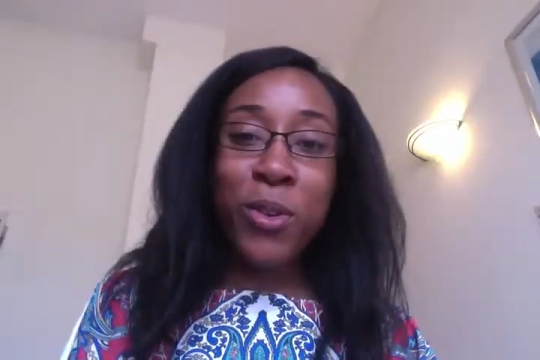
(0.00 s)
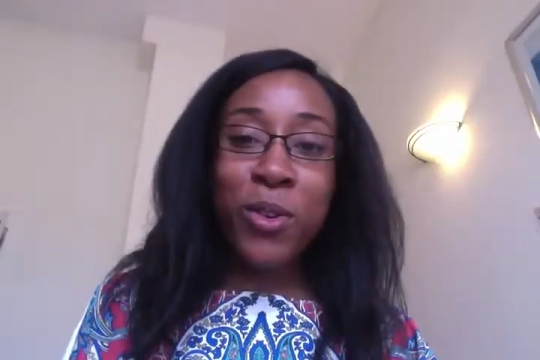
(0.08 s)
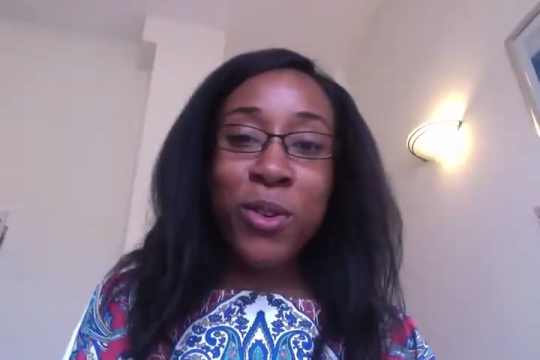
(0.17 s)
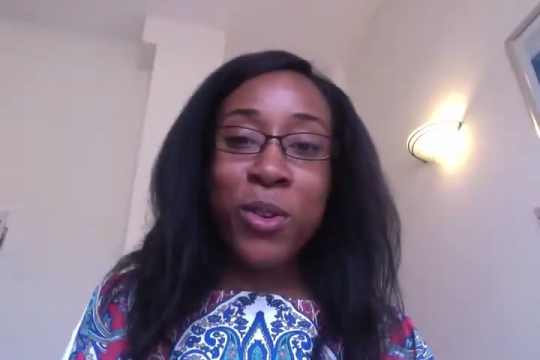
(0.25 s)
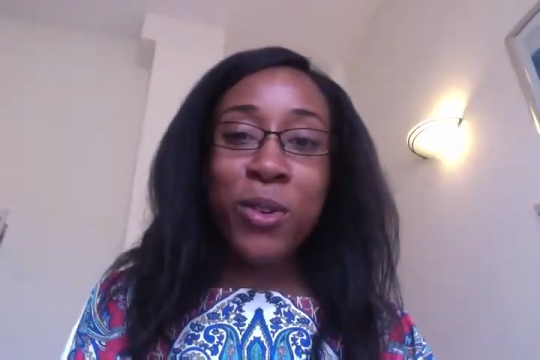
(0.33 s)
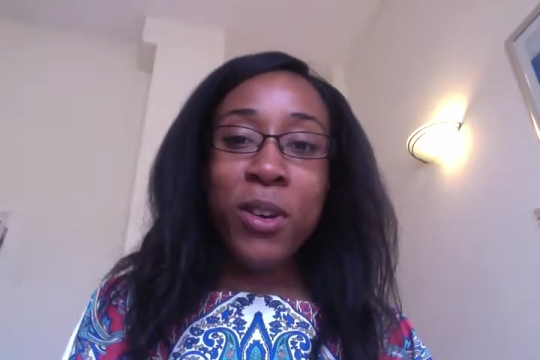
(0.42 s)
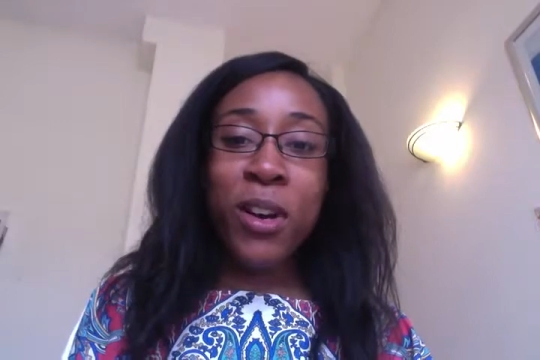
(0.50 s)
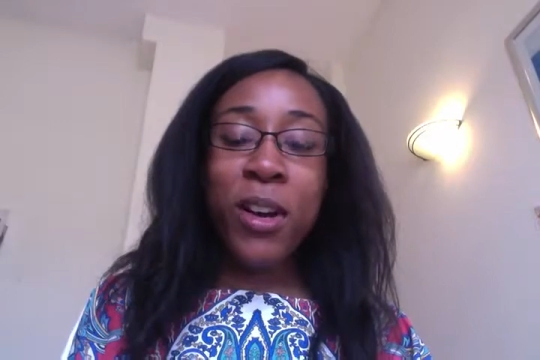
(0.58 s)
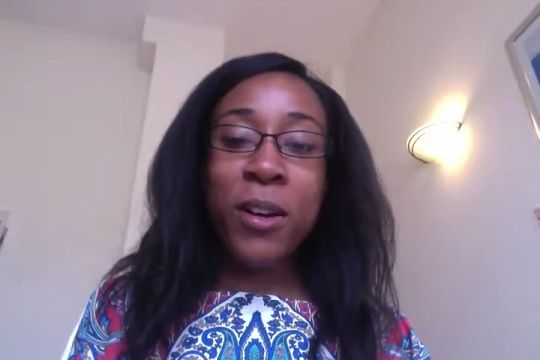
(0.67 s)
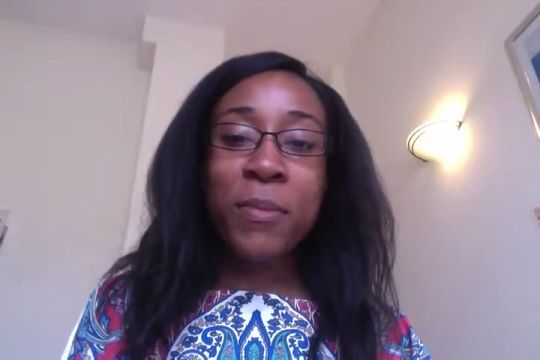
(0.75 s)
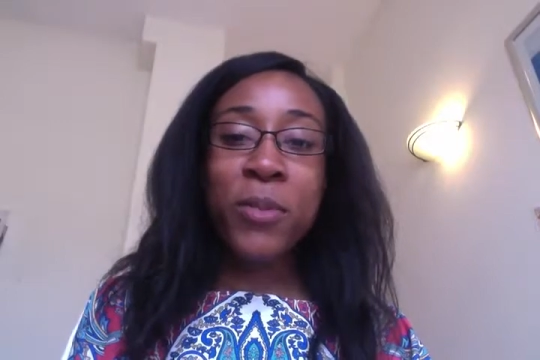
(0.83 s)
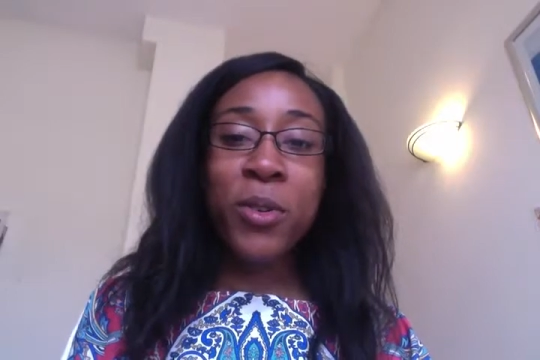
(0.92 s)
know,
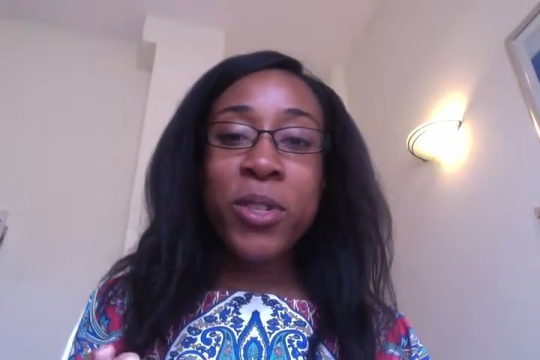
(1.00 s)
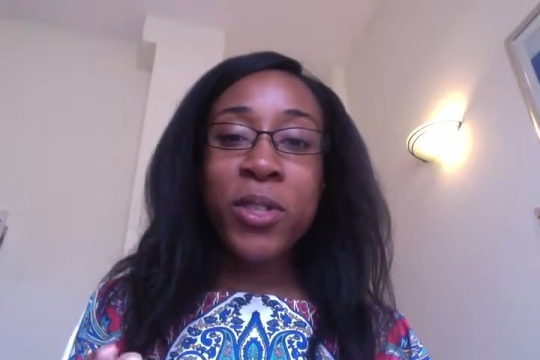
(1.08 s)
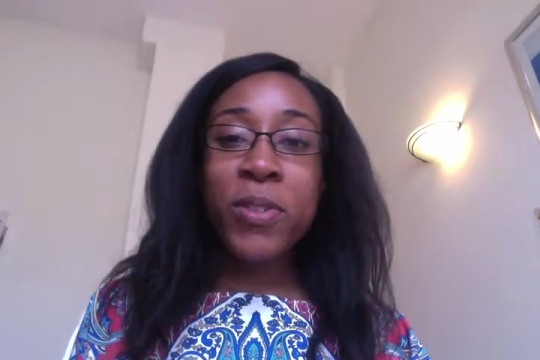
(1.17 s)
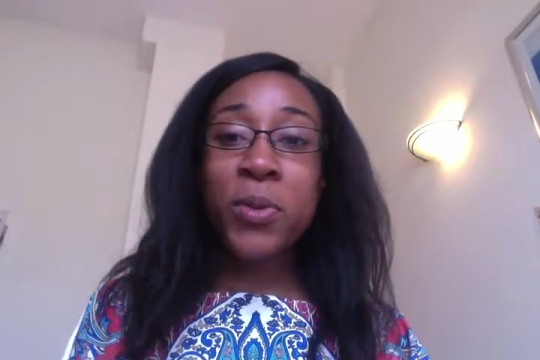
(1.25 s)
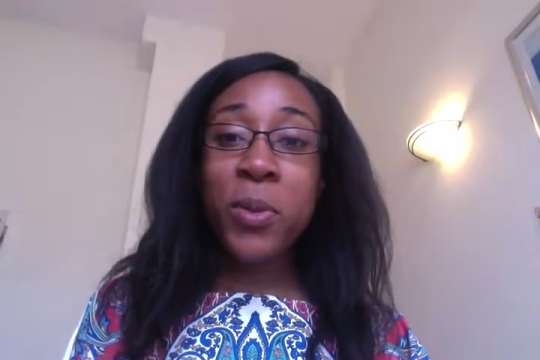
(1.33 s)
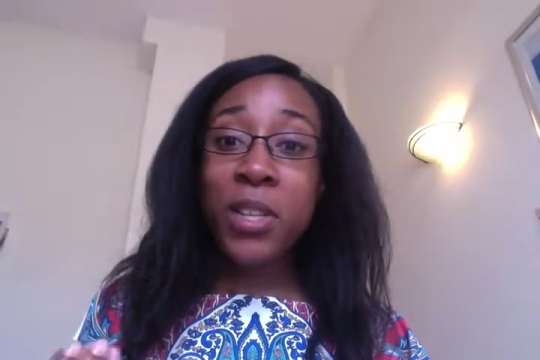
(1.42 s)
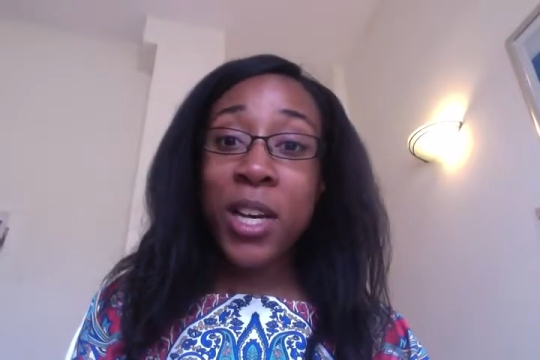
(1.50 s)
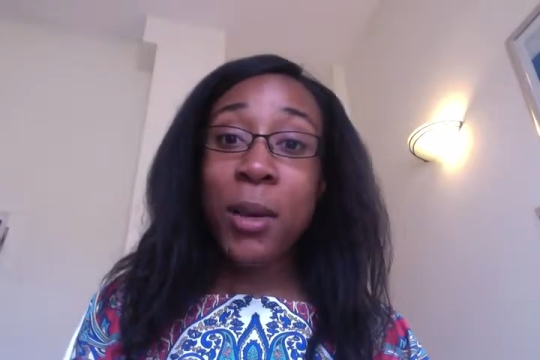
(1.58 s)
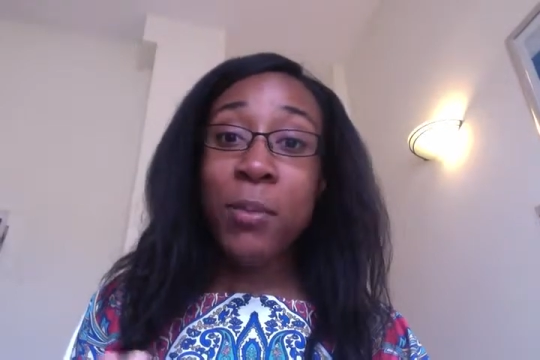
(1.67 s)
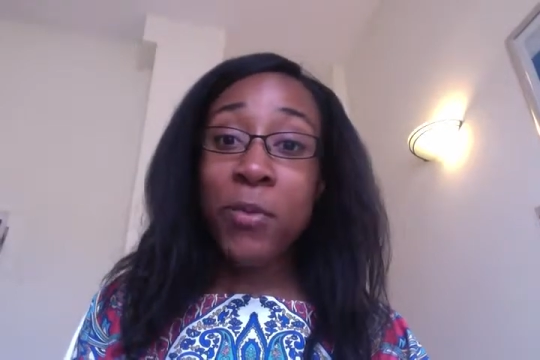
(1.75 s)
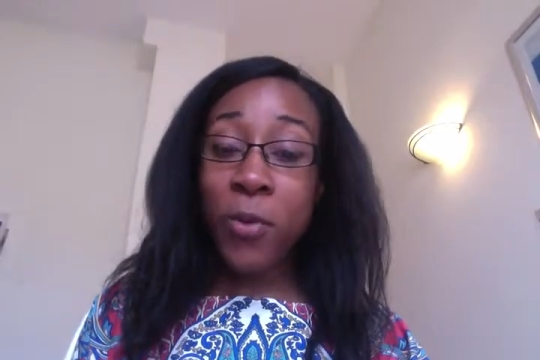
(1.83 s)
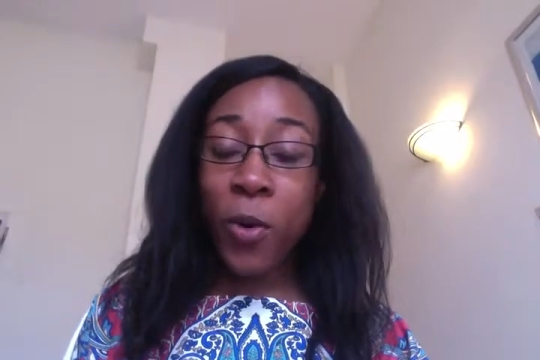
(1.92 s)
those of us with
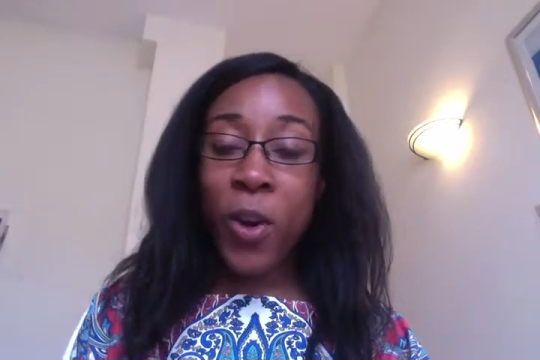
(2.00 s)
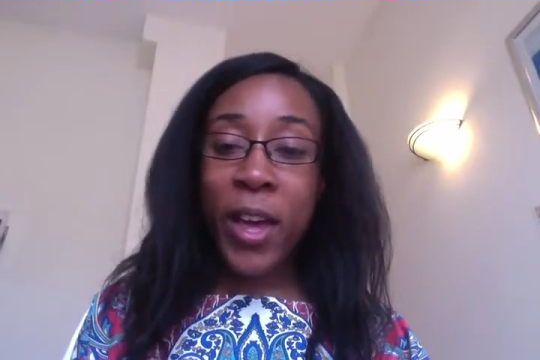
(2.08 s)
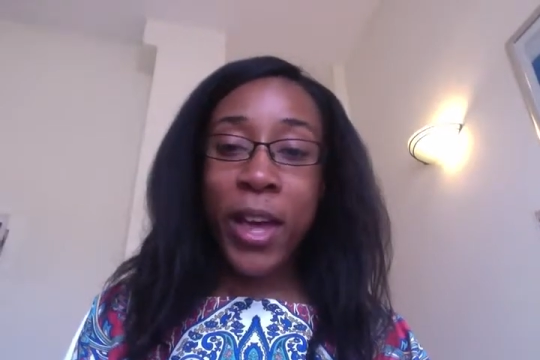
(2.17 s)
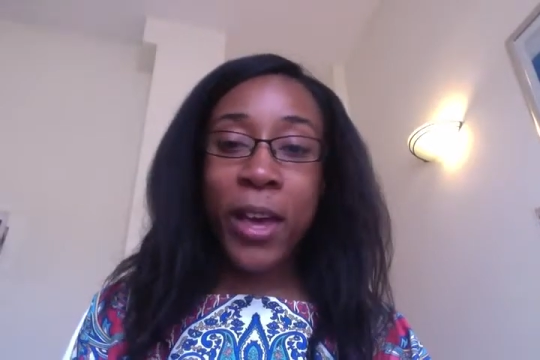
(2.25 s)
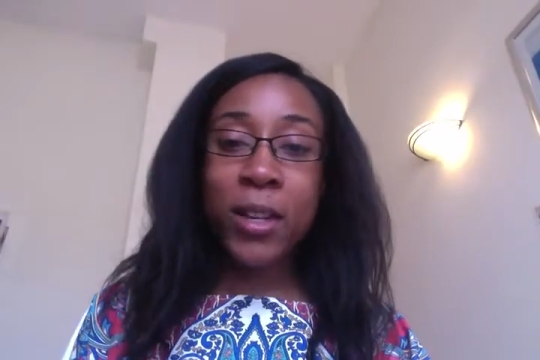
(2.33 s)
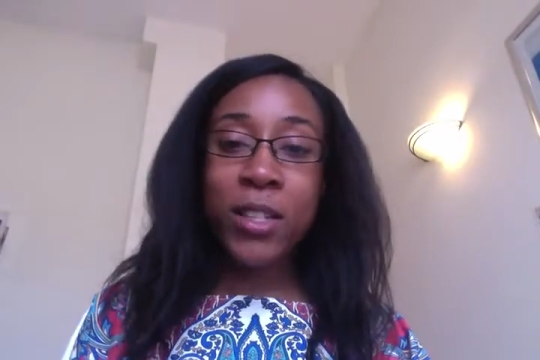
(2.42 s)
type 4 hair,